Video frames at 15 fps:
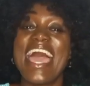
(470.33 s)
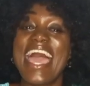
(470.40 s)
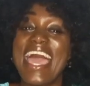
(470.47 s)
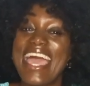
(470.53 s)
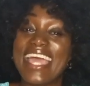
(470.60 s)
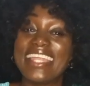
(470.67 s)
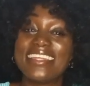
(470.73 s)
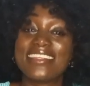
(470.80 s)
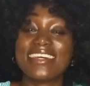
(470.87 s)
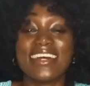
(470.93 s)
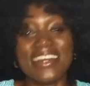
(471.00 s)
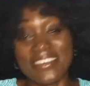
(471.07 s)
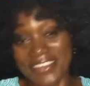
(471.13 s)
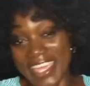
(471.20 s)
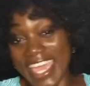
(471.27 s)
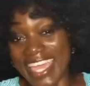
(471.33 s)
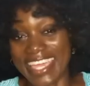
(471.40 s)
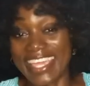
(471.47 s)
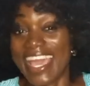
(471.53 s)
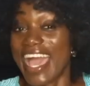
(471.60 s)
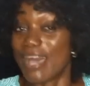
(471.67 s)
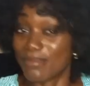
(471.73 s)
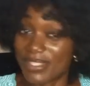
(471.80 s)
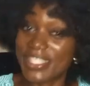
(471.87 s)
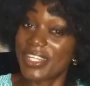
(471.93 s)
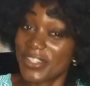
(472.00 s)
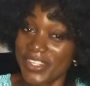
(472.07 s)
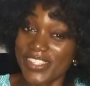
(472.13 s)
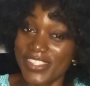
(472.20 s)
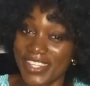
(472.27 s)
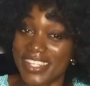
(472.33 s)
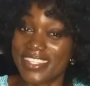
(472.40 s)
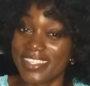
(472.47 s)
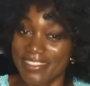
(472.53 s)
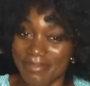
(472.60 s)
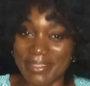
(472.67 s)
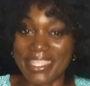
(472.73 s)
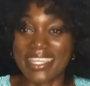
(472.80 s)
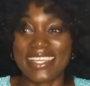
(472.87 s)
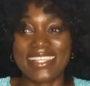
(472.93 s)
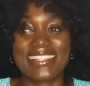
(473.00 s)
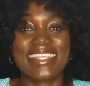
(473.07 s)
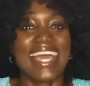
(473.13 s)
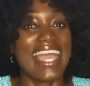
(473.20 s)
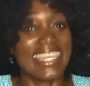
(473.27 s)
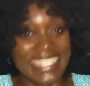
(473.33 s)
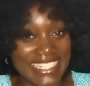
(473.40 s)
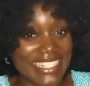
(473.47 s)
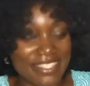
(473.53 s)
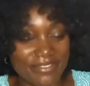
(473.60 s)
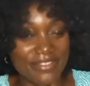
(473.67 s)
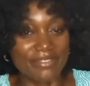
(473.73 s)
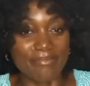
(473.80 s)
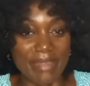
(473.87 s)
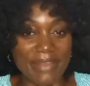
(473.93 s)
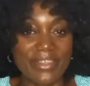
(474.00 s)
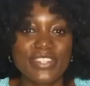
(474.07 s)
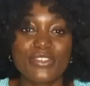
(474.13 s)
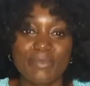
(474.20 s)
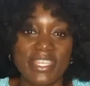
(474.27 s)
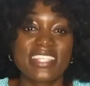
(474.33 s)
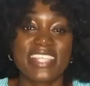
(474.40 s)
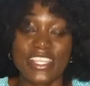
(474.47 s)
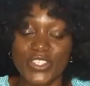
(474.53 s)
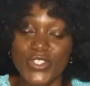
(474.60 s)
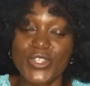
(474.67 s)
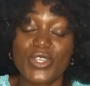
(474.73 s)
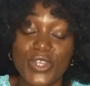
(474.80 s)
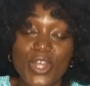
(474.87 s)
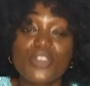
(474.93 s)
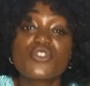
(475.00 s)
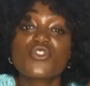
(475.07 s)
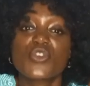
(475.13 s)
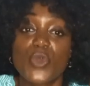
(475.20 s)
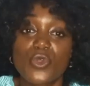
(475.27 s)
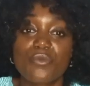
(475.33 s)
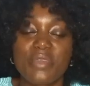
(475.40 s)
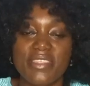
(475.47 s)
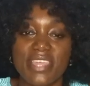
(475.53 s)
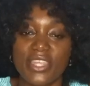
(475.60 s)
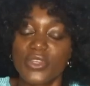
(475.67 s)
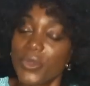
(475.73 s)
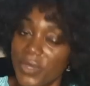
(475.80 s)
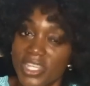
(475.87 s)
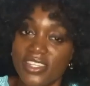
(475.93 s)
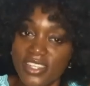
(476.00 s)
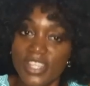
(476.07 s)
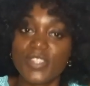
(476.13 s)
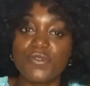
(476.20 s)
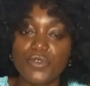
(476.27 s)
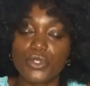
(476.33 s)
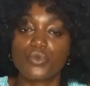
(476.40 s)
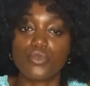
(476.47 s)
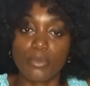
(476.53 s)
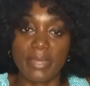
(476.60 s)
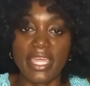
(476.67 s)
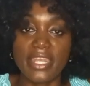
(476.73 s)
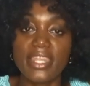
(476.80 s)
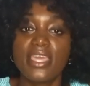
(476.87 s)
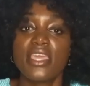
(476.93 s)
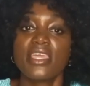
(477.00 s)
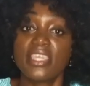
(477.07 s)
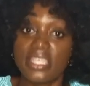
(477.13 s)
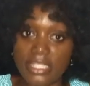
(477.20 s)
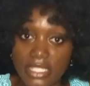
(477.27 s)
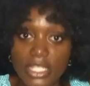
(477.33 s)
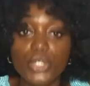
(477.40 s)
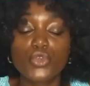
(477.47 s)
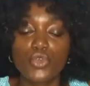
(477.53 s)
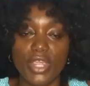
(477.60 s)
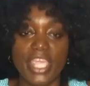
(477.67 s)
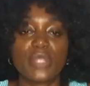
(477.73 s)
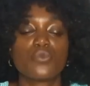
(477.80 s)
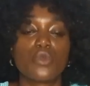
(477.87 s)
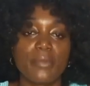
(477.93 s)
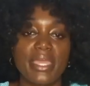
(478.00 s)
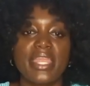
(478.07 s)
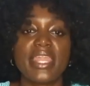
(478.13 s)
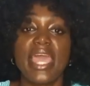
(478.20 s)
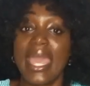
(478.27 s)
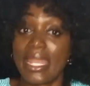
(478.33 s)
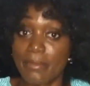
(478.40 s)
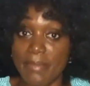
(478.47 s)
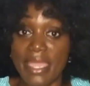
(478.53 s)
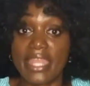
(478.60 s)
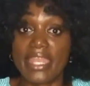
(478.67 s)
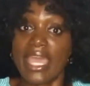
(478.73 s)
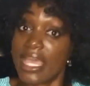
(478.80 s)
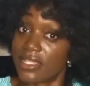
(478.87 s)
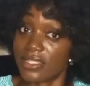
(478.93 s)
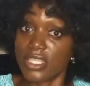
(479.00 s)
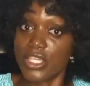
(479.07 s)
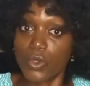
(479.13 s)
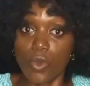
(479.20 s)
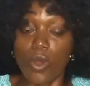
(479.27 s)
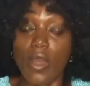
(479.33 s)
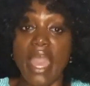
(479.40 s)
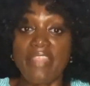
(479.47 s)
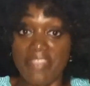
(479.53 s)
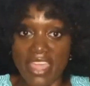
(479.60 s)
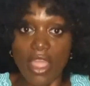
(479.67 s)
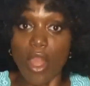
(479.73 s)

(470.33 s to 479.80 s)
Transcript: And okay, I'm still a Christian because I didn't leave my religion because I, God showed me that no, He does view women. He did create women and men as equal, and they